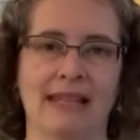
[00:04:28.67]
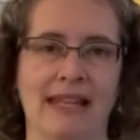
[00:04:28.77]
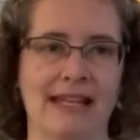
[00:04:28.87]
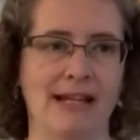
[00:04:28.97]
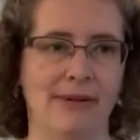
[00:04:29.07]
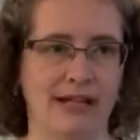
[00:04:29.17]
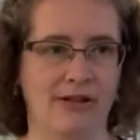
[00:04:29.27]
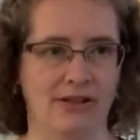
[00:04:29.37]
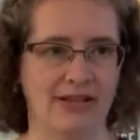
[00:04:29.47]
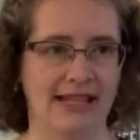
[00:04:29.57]
And here we go,
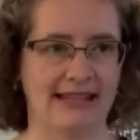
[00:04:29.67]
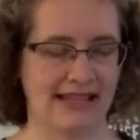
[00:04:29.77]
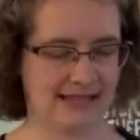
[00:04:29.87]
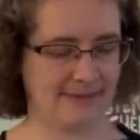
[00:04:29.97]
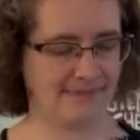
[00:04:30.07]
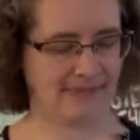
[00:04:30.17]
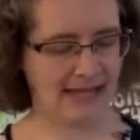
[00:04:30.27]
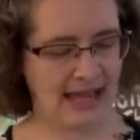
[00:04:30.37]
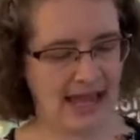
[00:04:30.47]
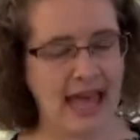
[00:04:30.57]
it goes like this.
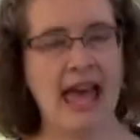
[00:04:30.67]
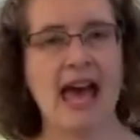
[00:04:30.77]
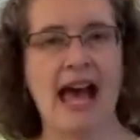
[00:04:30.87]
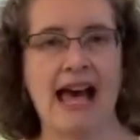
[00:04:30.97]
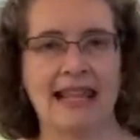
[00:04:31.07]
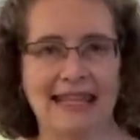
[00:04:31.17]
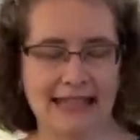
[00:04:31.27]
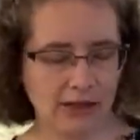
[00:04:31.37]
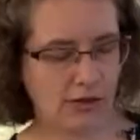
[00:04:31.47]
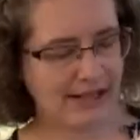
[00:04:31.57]
A
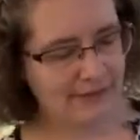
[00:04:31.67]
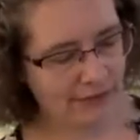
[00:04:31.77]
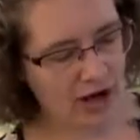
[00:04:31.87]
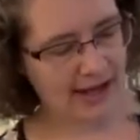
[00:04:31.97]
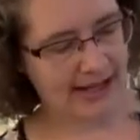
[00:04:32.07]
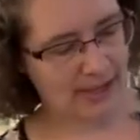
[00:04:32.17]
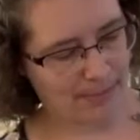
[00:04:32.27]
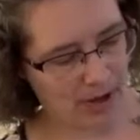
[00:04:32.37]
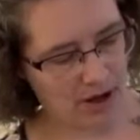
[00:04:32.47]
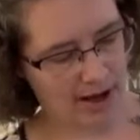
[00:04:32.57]
little green frog in the
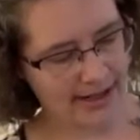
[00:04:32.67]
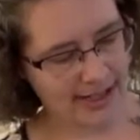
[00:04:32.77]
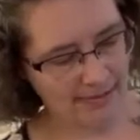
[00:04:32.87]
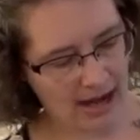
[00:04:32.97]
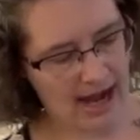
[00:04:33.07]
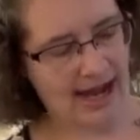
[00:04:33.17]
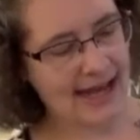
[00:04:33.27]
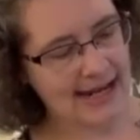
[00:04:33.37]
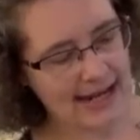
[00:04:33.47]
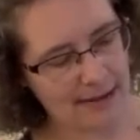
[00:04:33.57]
pond am
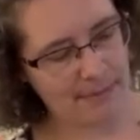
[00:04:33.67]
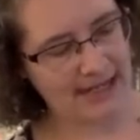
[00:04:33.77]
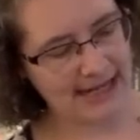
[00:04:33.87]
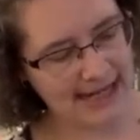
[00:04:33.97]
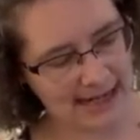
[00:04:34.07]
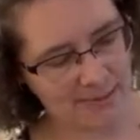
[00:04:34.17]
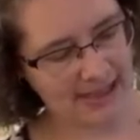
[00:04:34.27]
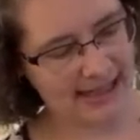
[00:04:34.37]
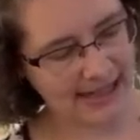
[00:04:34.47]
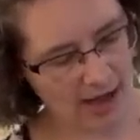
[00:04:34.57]
I, hippity
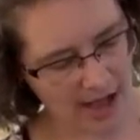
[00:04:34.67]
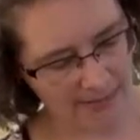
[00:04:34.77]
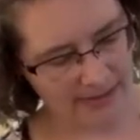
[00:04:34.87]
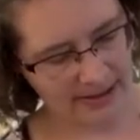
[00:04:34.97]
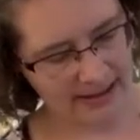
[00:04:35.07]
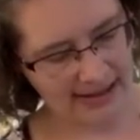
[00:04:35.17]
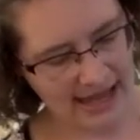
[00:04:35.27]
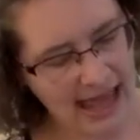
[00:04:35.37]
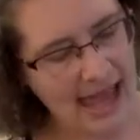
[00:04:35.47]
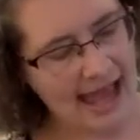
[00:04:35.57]
hippity hop.
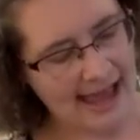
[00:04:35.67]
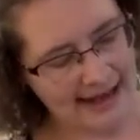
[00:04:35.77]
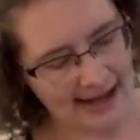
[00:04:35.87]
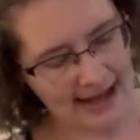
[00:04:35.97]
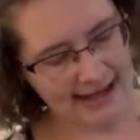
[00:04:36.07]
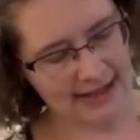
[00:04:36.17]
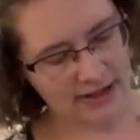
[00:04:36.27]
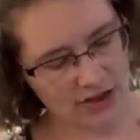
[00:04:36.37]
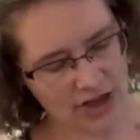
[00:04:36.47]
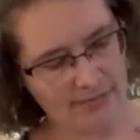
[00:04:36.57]
And I
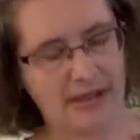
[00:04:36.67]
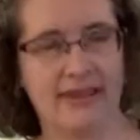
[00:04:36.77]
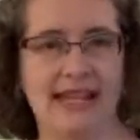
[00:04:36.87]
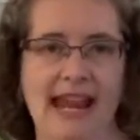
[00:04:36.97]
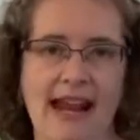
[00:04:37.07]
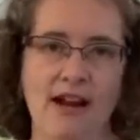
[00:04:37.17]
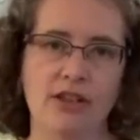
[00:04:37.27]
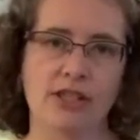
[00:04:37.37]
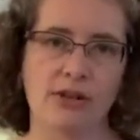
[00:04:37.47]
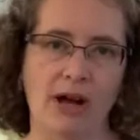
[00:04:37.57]
can jump in the
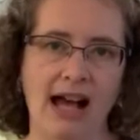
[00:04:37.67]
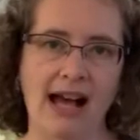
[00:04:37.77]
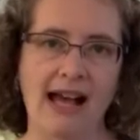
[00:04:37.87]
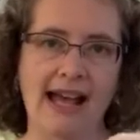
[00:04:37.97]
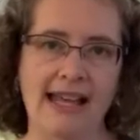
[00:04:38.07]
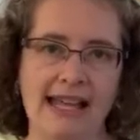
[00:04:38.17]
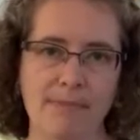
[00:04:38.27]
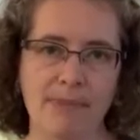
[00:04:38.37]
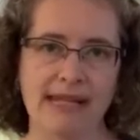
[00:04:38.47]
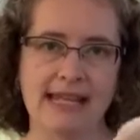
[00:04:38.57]
air so high,
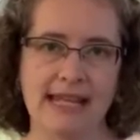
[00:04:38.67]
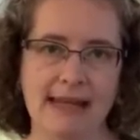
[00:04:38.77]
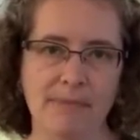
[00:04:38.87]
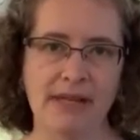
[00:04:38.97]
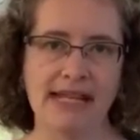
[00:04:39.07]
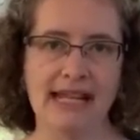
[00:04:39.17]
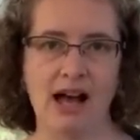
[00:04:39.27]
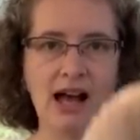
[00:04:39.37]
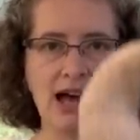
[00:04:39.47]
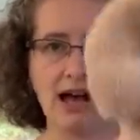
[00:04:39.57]
hippity hippity
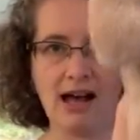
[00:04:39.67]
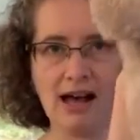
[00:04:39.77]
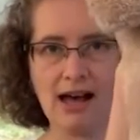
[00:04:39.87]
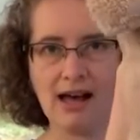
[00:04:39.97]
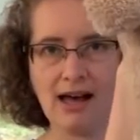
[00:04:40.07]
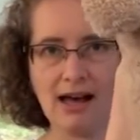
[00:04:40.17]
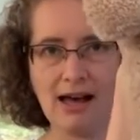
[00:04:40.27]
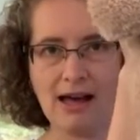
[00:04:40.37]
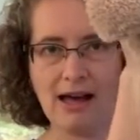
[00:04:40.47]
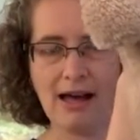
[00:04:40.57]

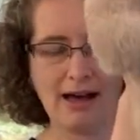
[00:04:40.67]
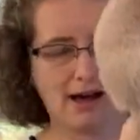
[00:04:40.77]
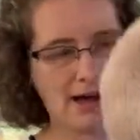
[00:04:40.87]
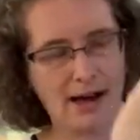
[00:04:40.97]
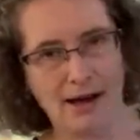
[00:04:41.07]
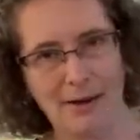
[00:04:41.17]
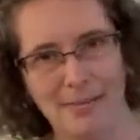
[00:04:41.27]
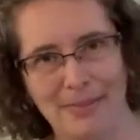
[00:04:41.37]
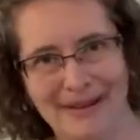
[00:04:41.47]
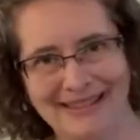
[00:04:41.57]
hop.